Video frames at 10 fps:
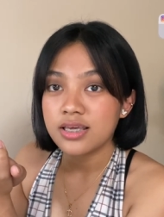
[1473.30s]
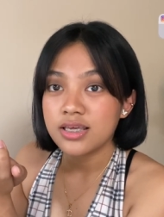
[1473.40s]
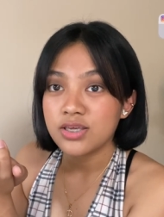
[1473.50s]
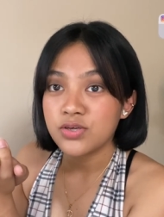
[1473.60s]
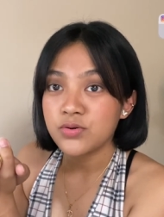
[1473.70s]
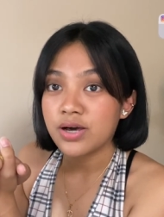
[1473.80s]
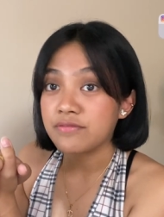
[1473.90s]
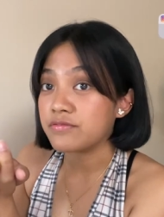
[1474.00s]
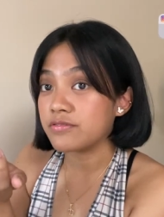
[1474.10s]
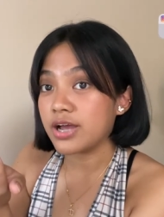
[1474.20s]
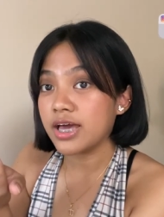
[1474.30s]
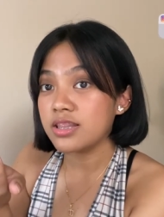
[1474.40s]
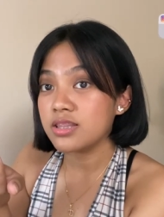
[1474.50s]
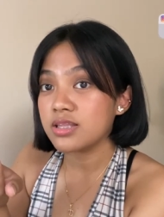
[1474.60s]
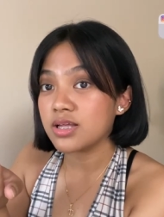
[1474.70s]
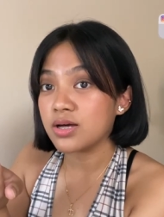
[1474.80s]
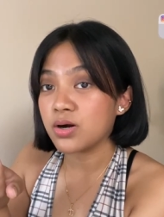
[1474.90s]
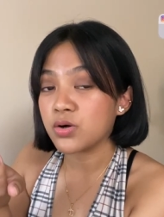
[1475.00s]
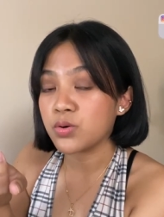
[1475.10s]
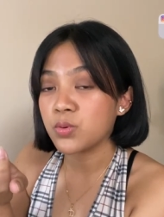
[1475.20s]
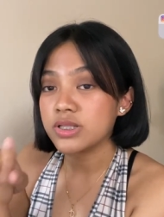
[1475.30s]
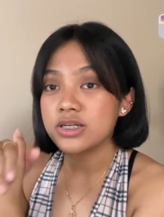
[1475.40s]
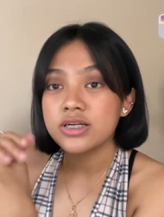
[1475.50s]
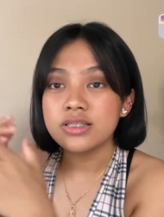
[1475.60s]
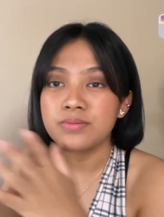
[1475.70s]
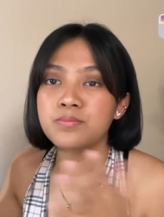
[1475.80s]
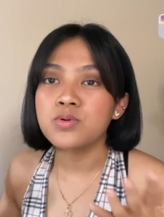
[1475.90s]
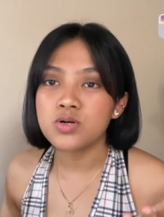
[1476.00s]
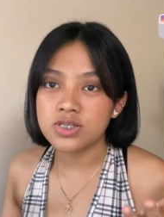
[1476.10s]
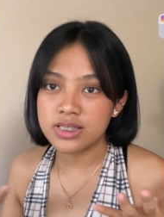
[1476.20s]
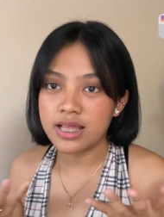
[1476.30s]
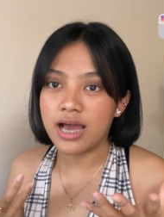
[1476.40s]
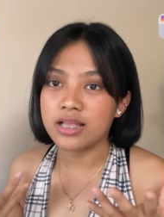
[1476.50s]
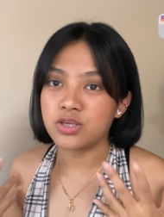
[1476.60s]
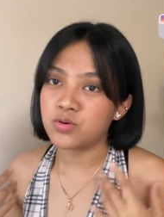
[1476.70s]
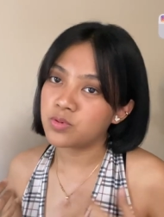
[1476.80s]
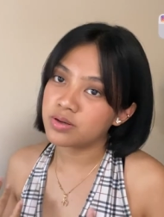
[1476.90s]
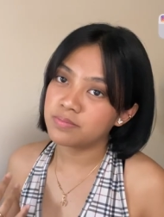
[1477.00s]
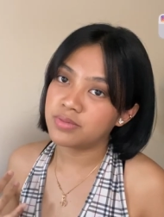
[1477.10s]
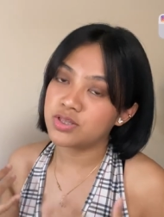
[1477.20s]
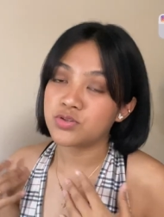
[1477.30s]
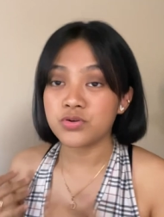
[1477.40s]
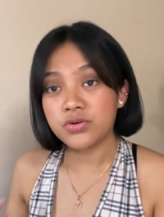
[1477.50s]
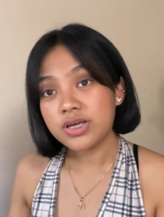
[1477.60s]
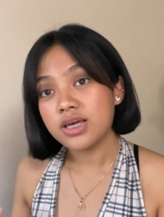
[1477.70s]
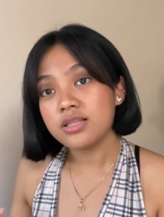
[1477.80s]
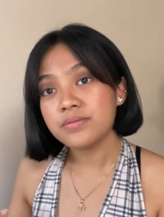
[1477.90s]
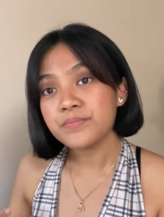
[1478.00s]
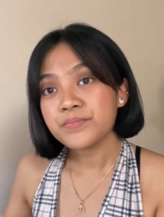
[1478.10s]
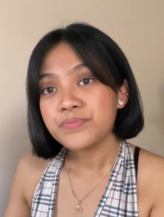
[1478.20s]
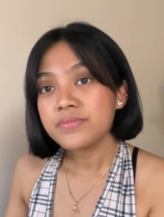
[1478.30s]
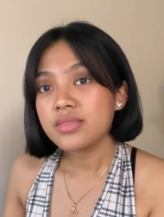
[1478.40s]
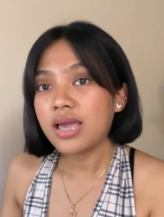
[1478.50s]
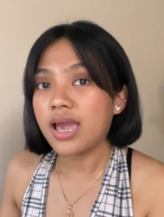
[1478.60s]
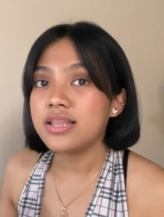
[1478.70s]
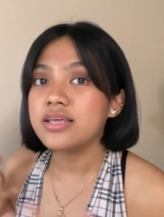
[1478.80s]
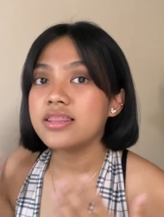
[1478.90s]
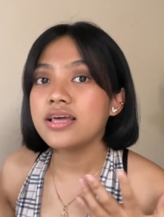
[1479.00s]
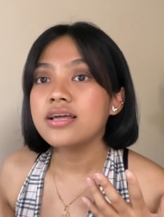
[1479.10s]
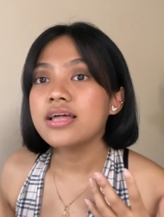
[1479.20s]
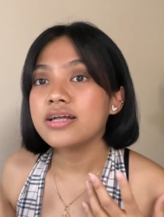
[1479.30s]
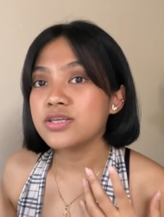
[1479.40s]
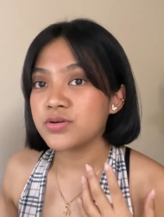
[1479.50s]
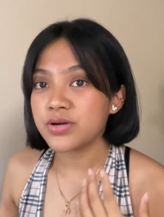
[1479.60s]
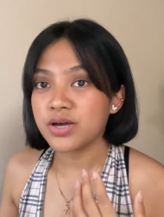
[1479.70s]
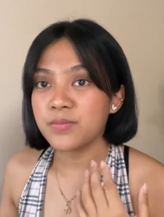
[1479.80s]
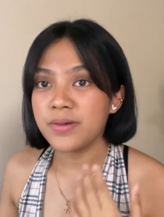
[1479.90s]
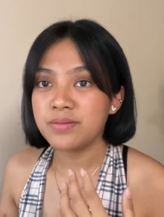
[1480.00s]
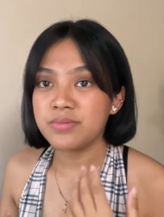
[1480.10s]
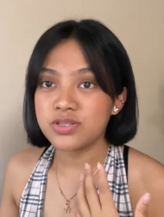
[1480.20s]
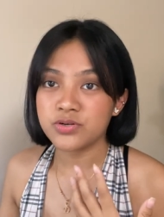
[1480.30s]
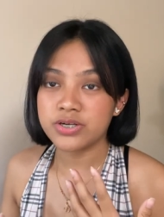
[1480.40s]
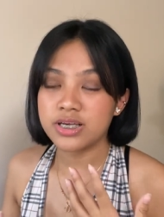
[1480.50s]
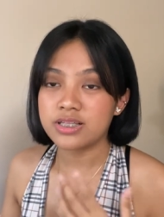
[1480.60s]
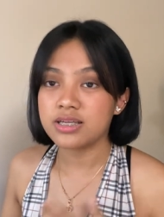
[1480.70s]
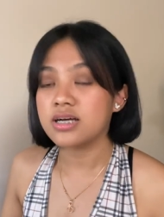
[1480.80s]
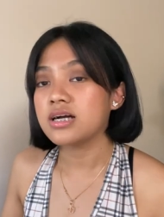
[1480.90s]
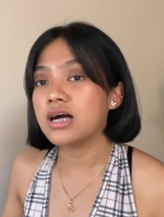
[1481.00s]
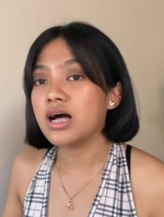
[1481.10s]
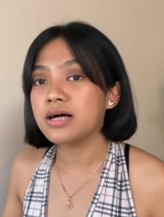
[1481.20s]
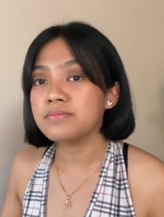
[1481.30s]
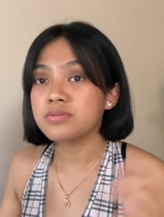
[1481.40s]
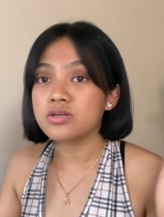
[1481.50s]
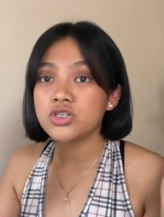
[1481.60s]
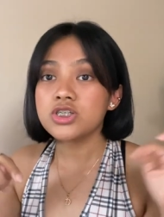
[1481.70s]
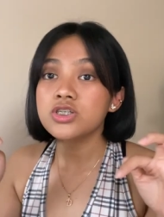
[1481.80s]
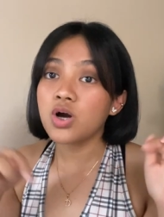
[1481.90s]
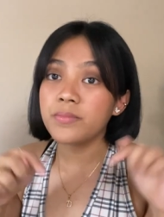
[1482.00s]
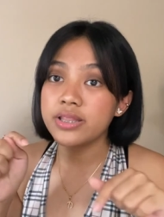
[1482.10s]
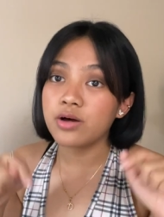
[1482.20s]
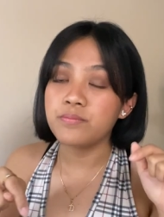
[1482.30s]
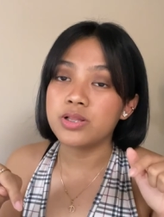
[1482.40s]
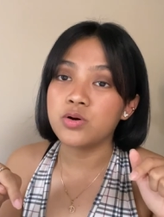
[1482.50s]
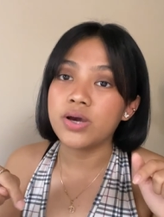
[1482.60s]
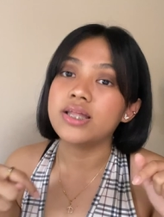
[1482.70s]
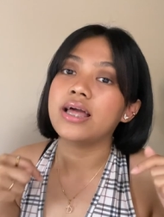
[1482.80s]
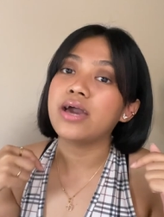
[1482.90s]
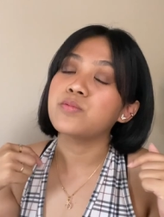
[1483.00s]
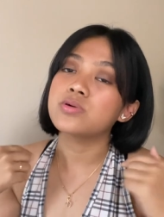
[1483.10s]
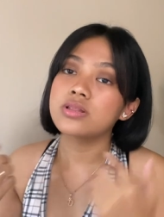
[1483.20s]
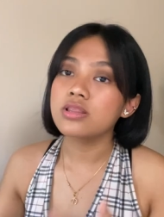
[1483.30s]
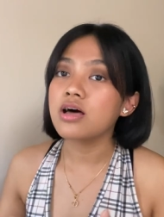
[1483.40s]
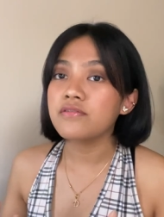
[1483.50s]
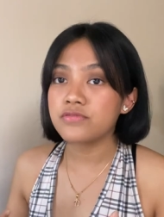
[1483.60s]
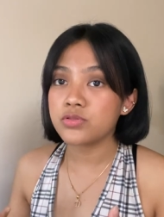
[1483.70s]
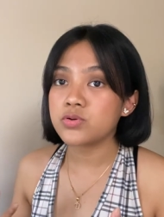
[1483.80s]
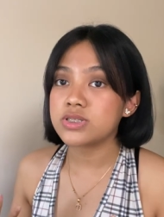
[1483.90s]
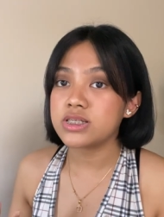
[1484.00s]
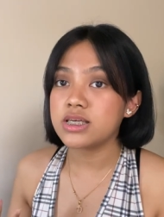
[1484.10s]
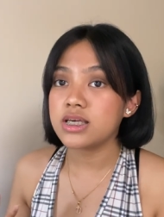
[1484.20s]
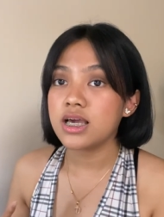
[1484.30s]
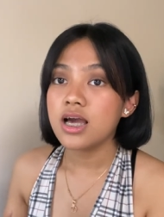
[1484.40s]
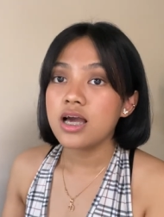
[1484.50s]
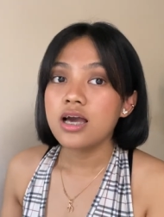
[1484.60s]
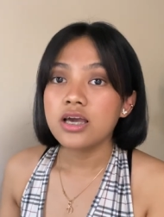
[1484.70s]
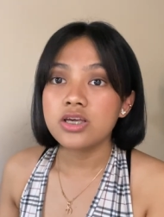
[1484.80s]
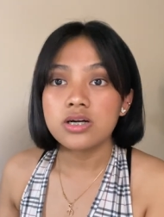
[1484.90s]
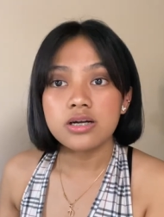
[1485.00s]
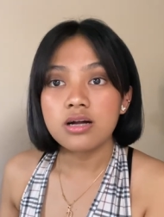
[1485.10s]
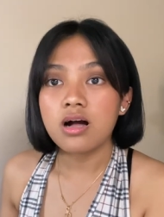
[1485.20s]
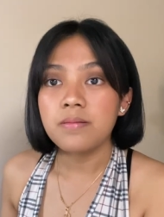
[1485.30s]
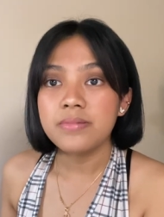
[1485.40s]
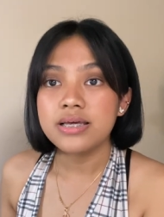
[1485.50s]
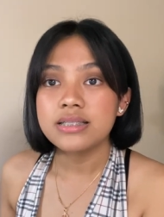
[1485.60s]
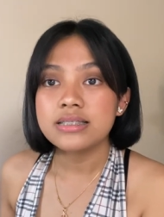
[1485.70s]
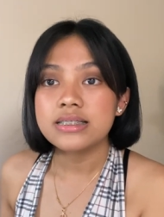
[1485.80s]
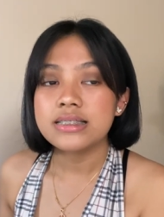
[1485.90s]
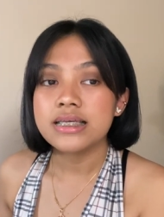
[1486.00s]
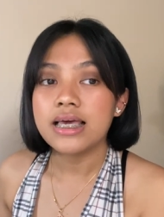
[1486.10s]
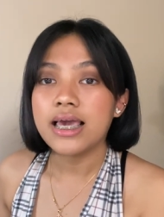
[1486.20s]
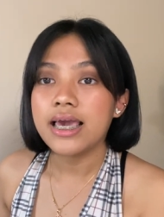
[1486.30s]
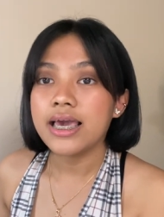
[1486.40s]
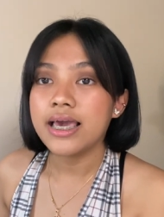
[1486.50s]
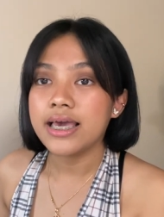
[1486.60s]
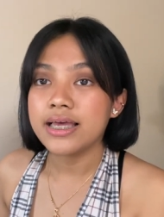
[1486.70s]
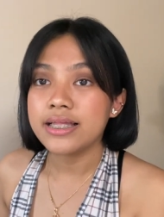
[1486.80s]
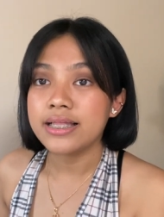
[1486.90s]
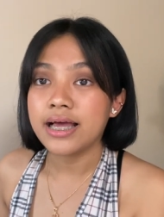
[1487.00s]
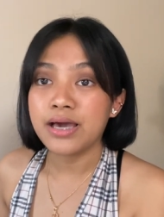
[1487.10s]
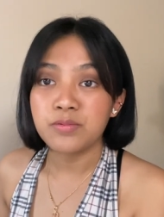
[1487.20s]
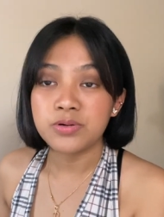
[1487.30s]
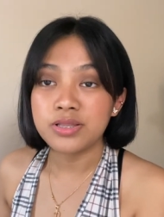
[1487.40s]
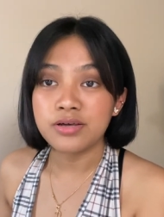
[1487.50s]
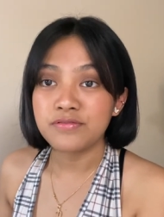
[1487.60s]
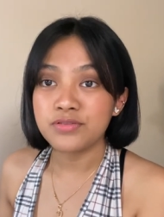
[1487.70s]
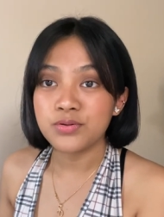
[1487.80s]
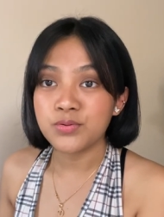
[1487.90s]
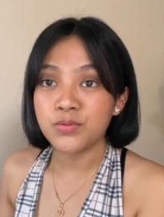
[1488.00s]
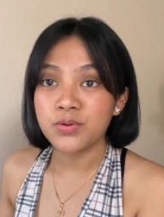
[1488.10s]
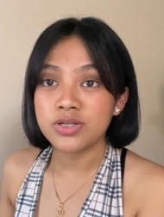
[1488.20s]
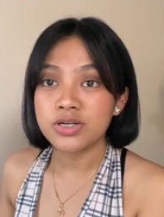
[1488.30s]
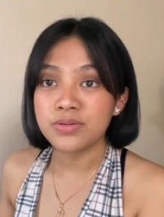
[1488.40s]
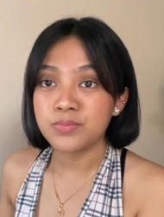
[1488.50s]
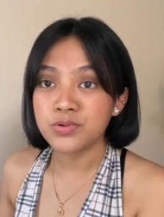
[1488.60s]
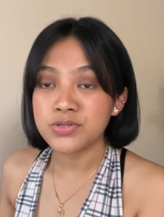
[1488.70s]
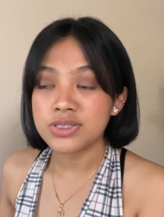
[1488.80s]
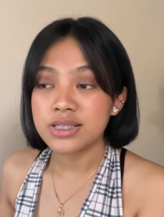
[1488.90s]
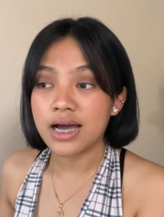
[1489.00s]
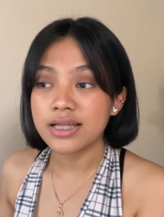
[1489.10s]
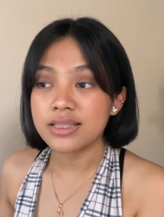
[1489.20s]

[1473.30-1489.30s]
you have read or what are the books that you want me to read. Anything that you recommend me to read, just comment down below, and I would love to see your comments, and I would love to know what are the books that